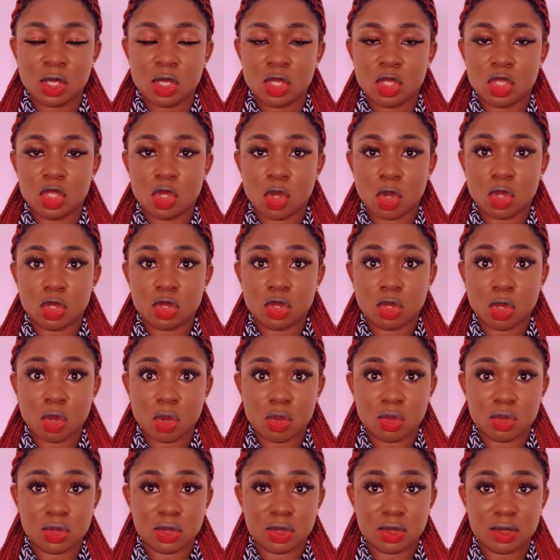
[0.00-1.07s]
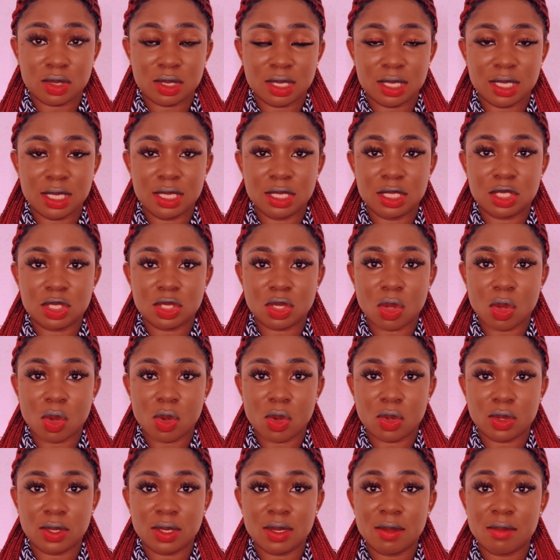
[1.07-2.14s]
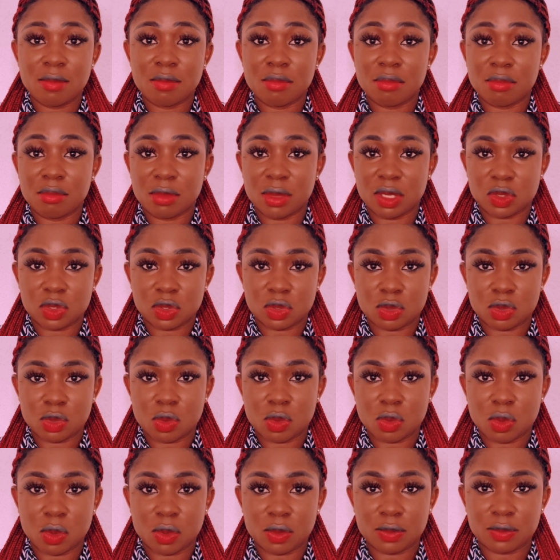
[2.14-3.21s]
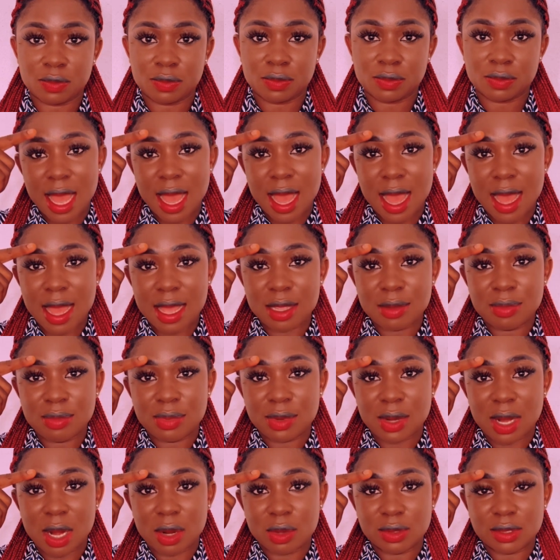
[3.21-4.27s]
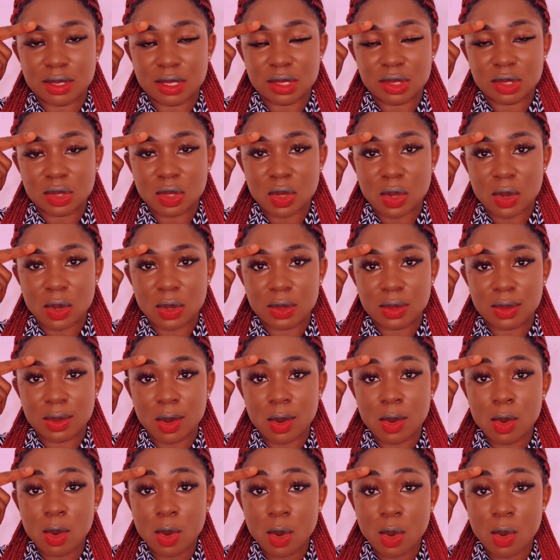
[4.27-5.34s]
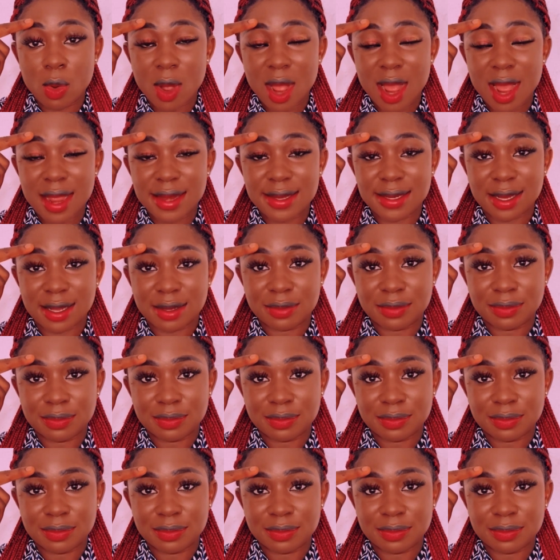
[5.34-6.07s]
Your toes is called mkpisi ukwu. Eyebrows is called Anya.